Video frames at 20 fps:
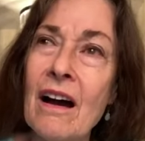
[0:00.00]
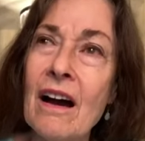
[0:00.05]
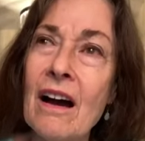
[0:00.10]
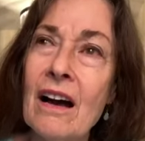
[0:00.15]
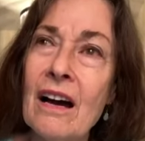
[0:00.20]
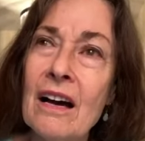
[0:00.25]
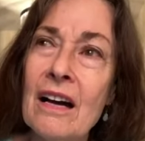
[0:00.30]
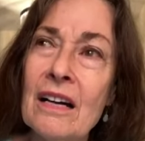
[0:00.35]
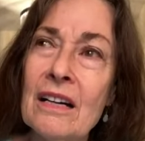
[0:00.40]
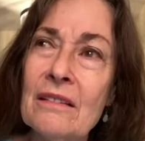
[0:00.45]

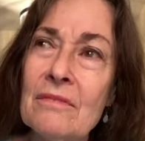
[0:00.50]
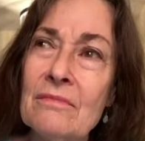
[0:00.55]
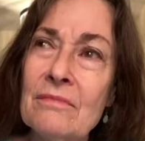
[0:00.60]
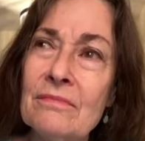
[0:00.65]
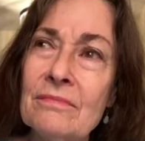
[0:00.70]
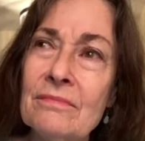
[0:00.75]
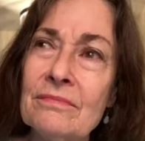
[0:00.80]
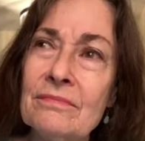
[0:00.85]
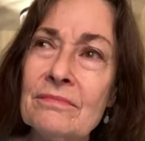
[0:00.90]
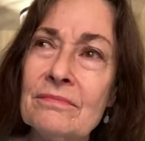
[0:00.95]

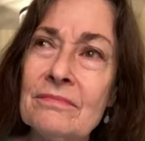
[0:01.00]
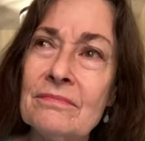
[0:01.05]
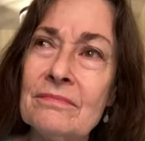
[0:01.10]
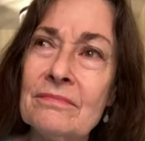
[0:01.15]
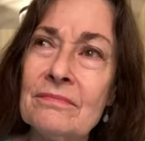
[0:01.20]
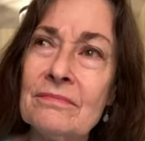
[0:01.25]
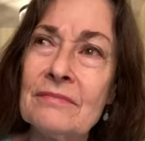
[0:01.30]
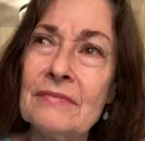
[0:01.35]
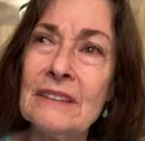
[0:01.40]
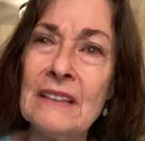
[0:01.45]
Um,
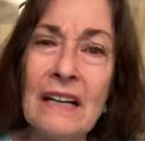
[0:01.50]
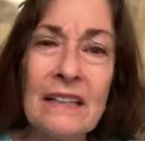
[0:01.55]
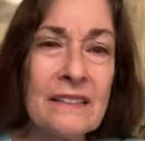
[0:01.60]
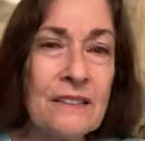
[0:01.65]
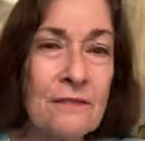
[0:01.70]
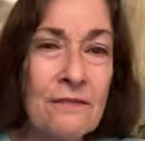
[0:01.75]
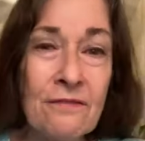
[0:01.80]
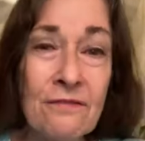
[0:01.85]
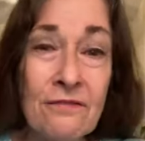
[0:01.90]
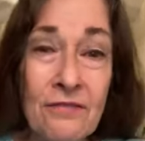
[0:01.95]

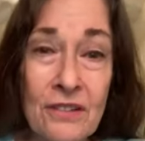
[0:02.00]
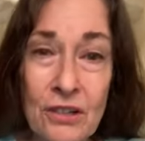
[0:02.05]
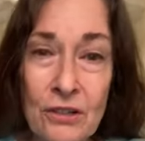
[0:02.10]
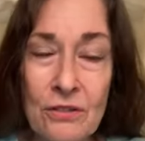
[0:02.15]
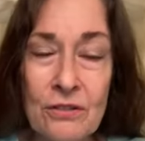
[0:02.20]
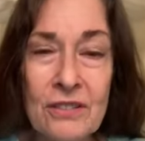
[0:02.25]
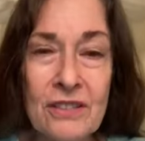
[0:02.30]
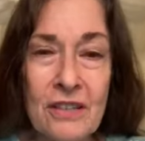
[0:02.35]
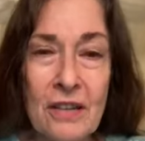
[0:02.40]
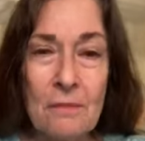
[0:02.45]
lots of
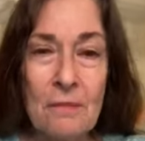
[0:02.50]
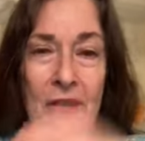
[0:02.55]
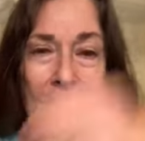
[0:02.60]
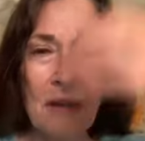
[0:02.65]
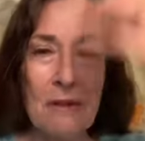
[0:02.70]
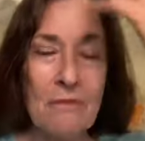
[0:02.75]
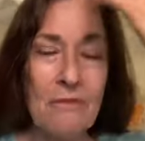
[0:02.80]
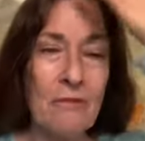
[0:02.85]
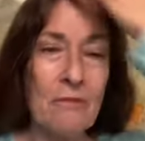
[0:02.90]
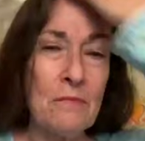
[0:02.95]
fears
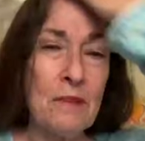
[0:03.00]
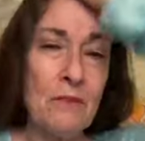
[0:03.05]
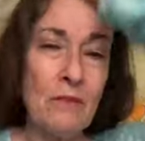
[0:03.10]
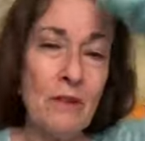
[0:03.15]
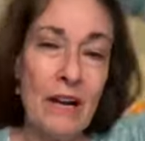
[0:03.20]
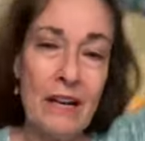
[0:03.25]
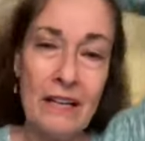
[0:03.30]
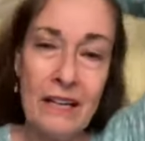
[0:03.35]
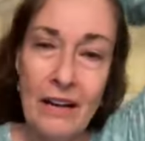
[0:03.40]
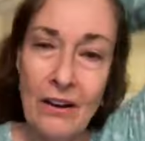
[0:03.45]
coming up for me
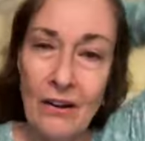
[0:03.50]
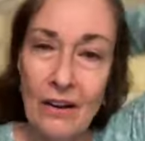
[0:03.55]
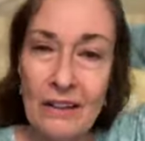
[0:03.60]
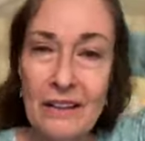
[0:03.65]
right now.